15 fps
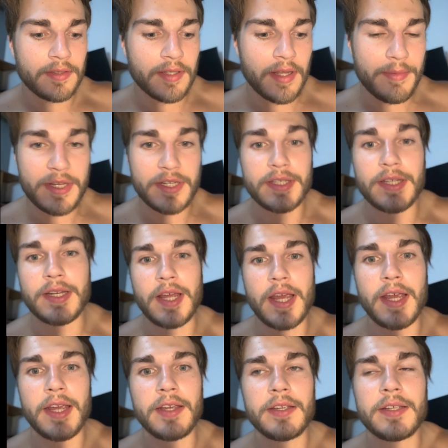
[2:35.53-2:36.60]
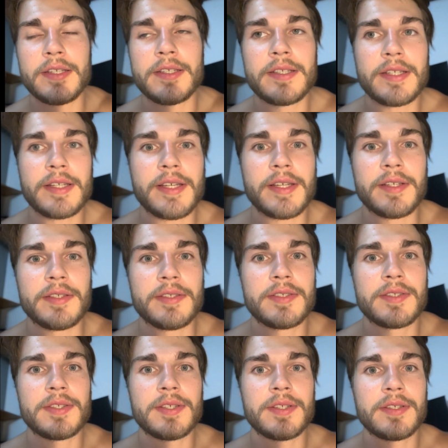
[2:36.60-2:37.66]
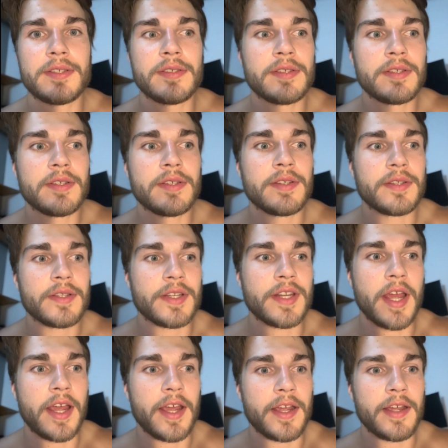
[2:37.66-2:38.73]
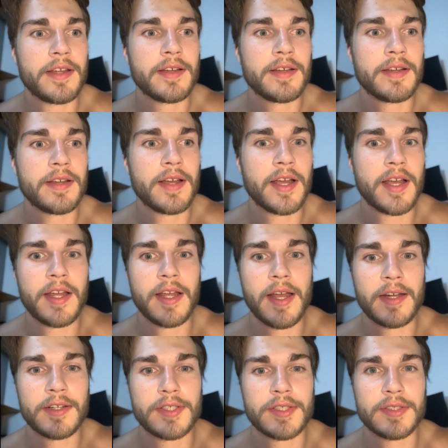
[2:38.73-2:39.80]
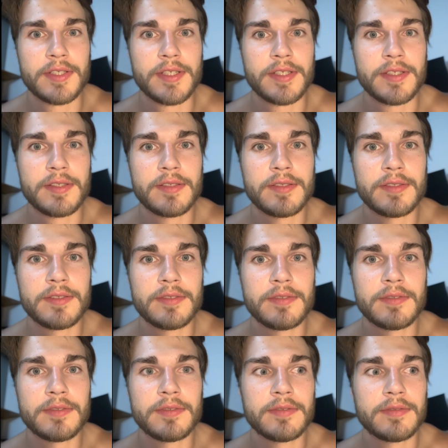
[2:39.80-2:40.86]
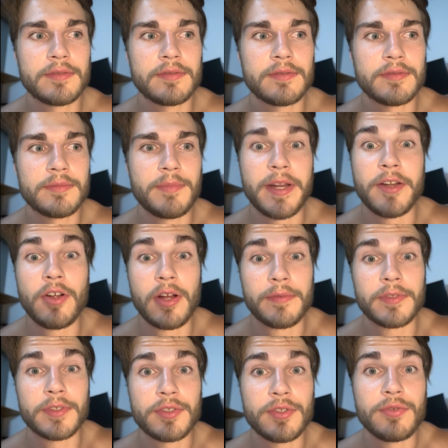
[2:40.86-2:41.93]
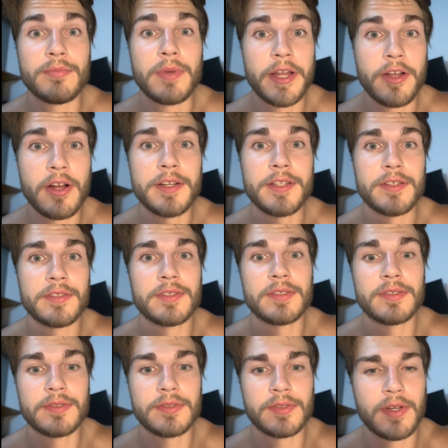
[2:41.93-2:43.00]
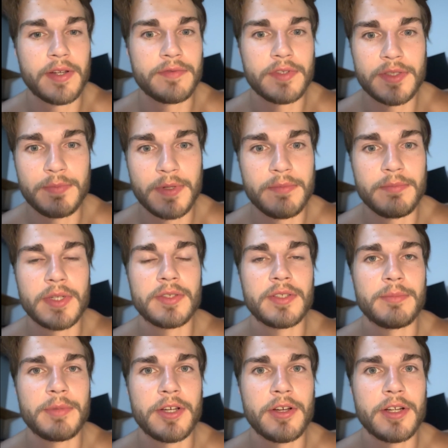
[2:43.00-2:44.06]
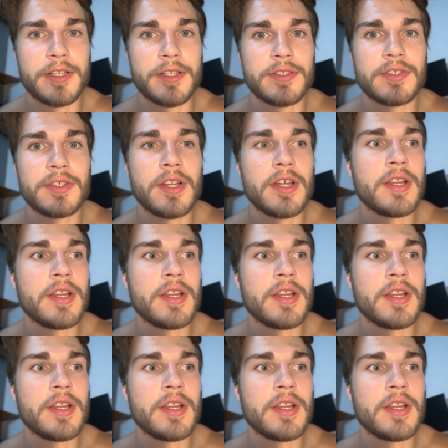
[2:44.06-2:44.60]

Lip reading: I mean, today is the day I actually made an offer to my audience. So I've just been building my audience